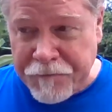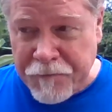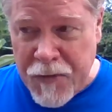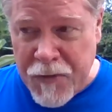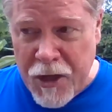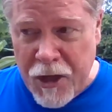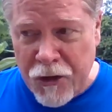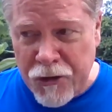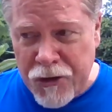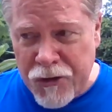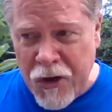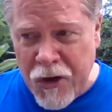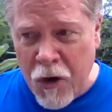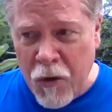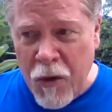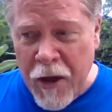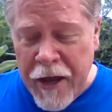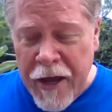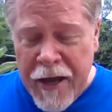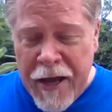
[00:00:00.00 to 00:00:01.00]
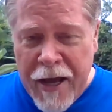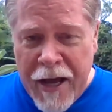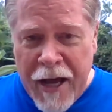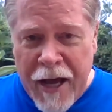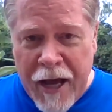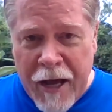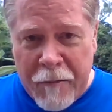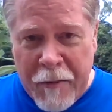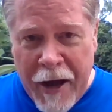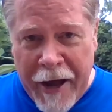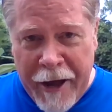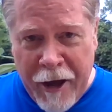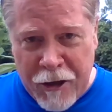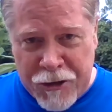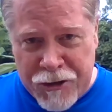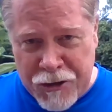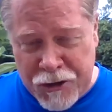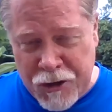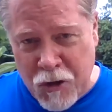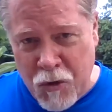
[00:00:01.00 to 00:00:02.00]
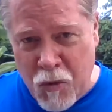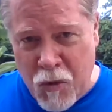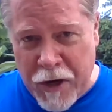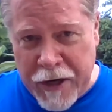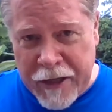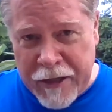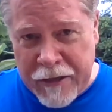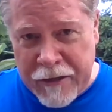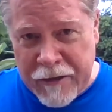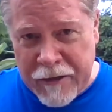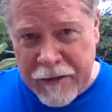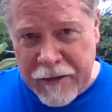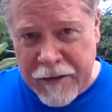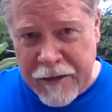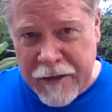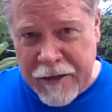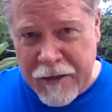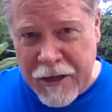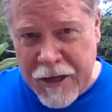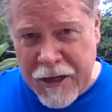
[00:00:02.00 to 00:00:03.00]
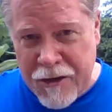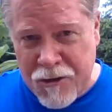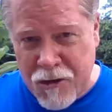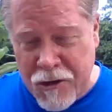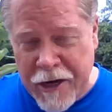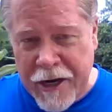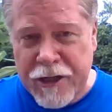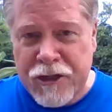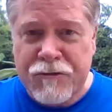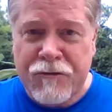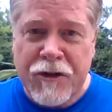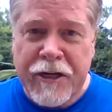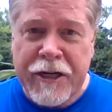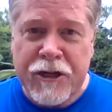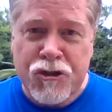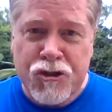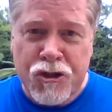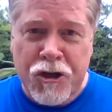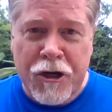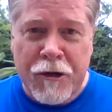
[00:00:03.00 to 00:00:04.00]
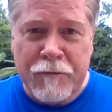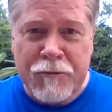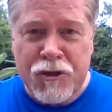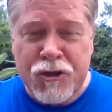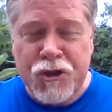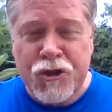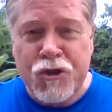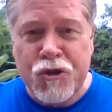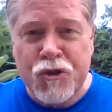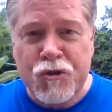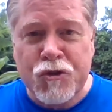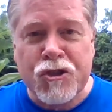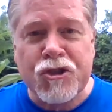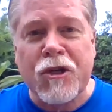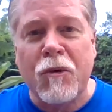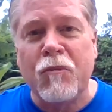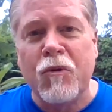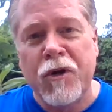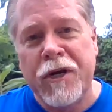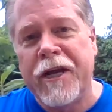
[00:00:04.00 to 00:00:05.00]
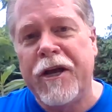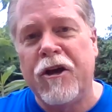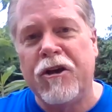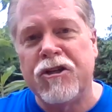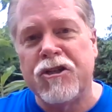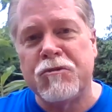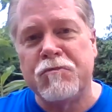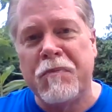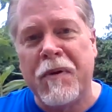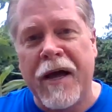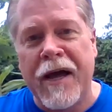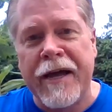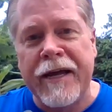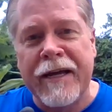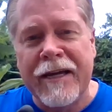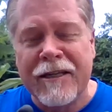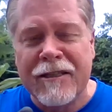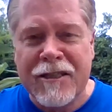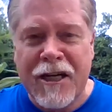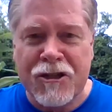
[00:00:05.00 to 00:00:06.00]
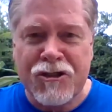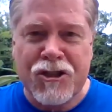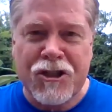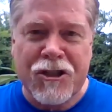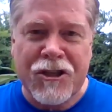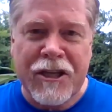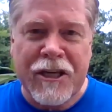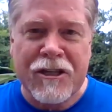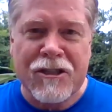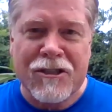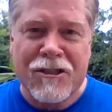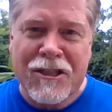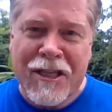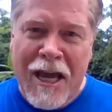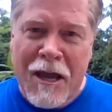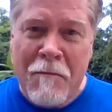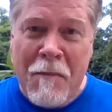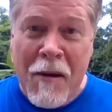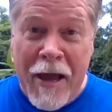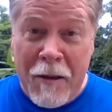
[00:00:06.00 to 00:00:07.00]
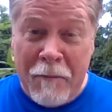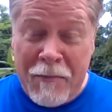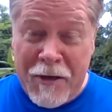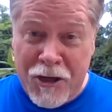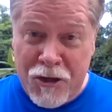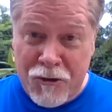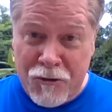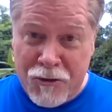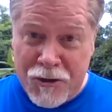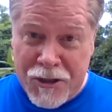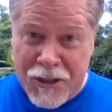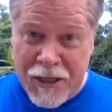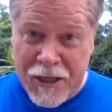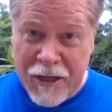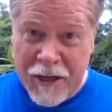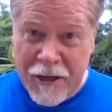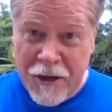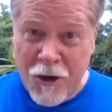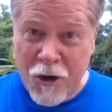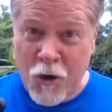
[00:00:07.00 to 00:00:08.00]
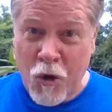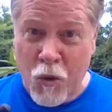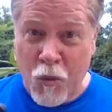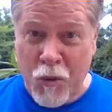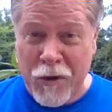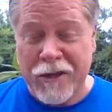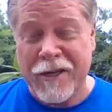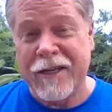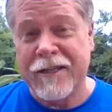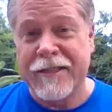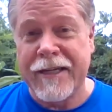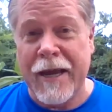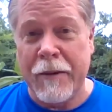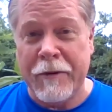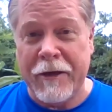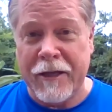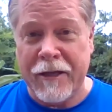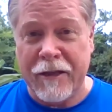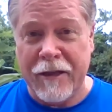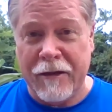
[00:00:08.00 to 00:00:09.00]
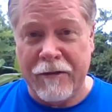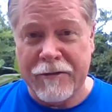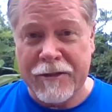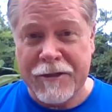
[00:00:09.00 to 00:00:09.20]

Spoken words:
So I also don't want to transfer any germs to someone else by touching things they might be using with contaminated gloves.